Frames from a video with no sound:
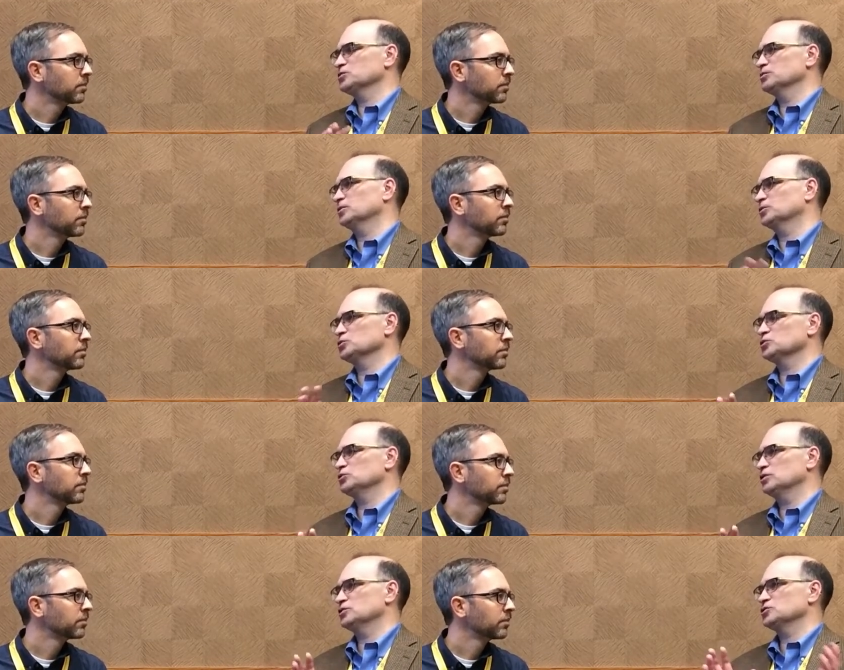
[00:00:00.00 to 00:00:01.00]
Speaker 1: from the
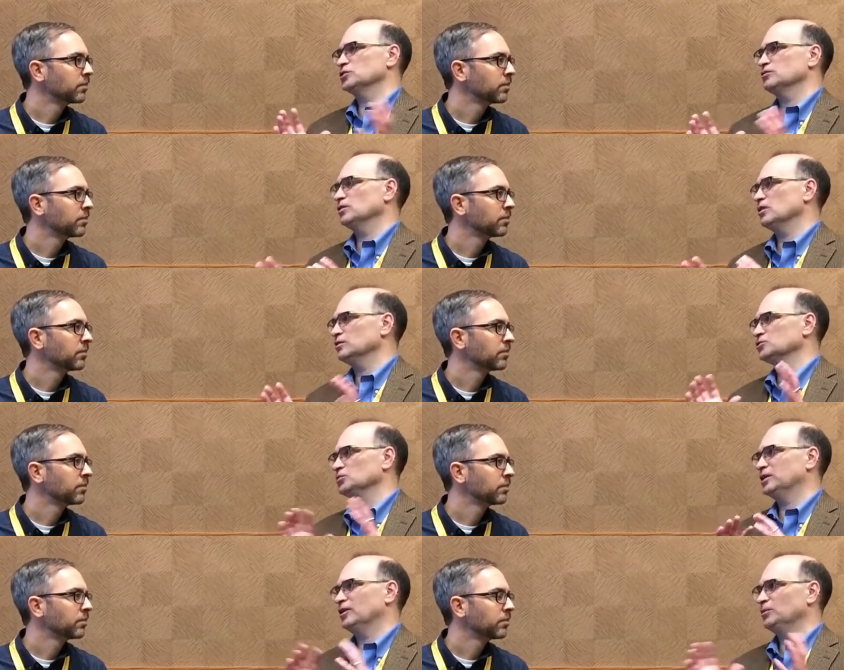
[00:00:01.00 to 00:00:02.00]
Christian tradition and
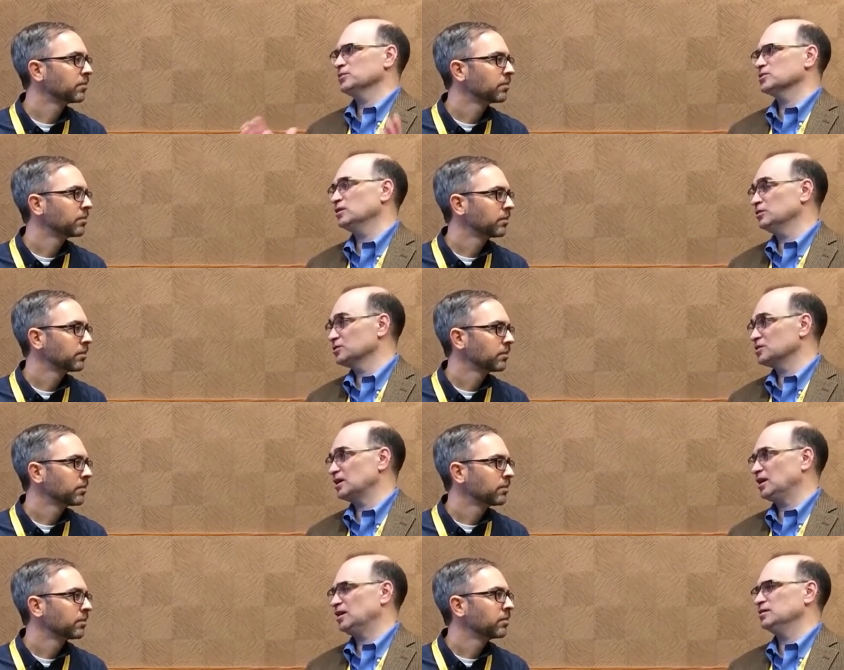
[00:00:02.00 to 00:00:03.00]
theology would help us to
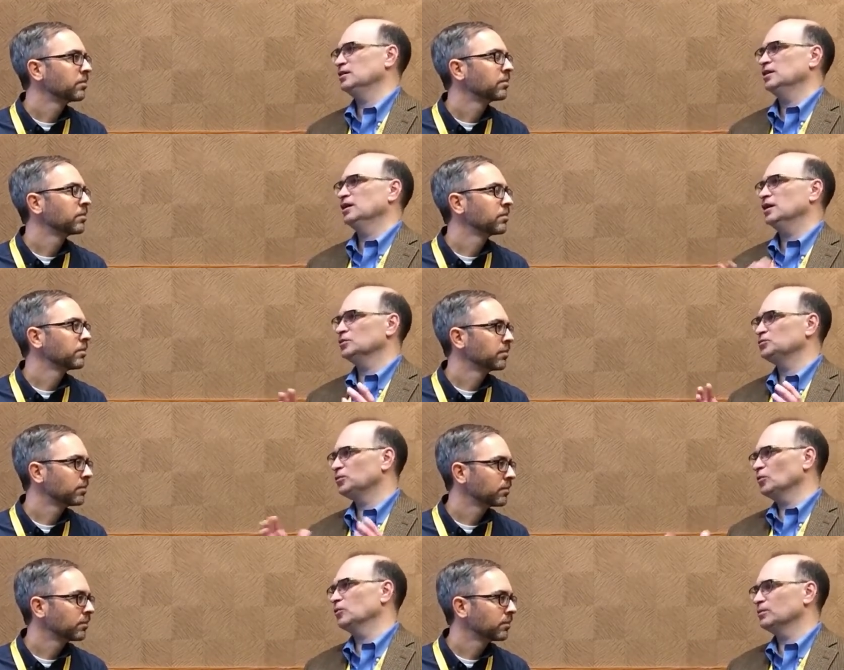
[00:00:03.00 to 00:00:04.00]
understand and
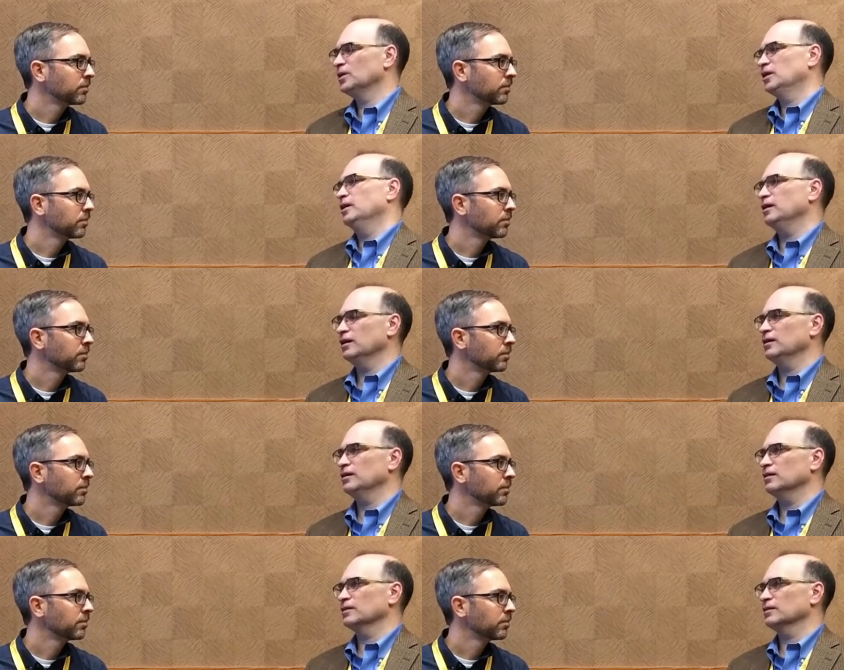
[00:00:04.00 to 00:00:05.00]
inform uh,
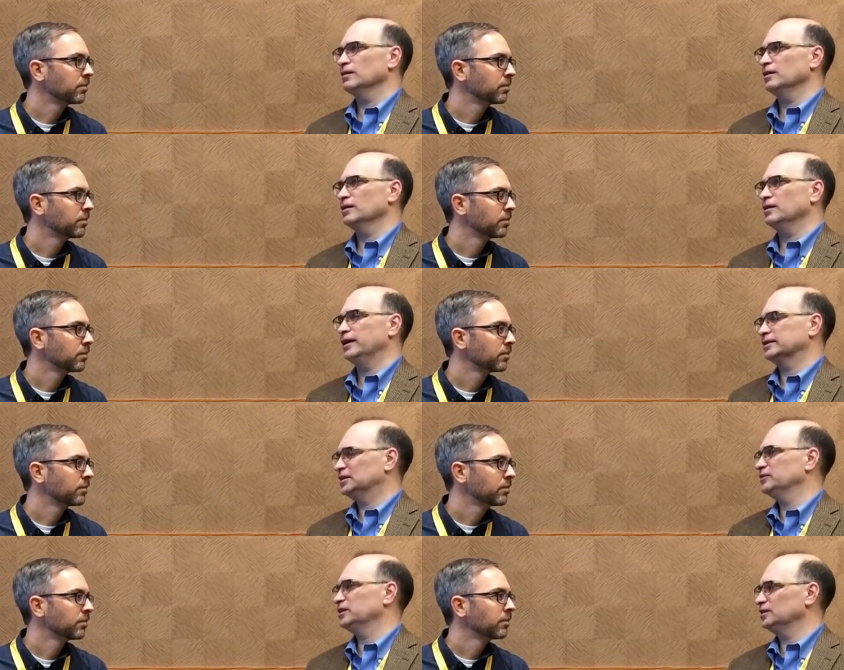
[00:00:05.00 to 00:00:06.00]
our uh,
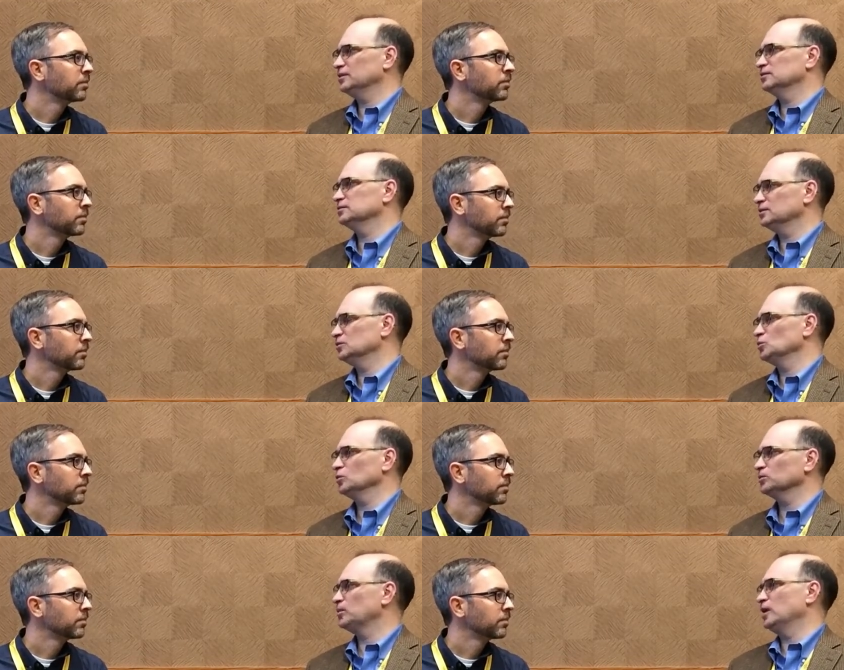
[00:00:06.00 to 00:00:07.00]
activity in, in the
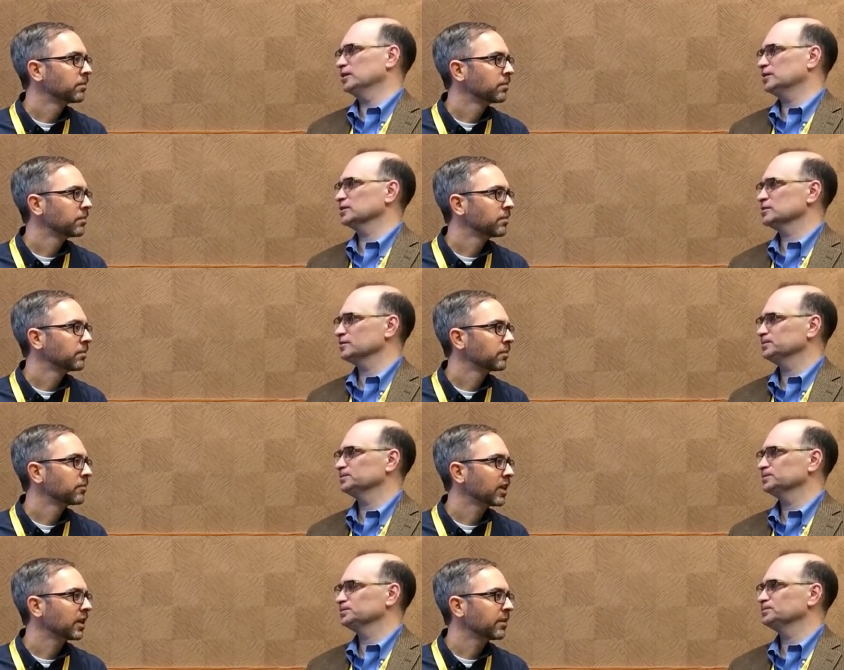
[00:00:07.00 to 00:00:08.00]
world of politics?
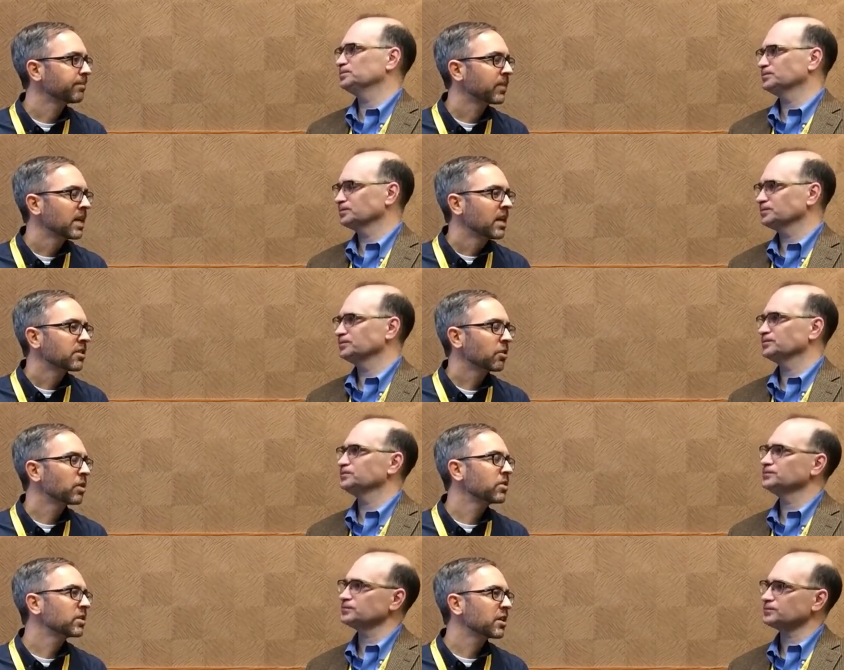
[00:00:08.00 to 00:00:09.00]
Right. So
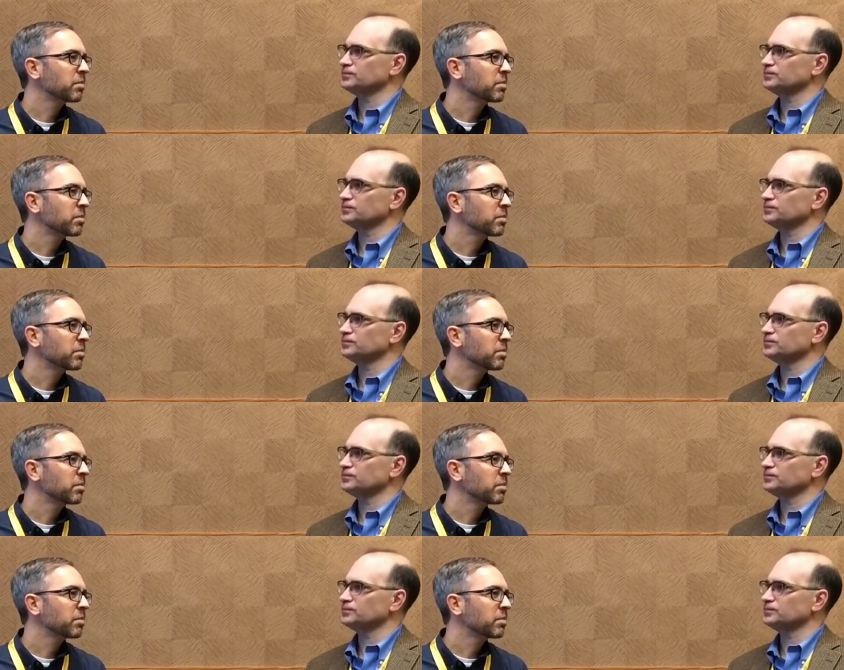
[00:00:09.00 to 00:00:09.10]
when you say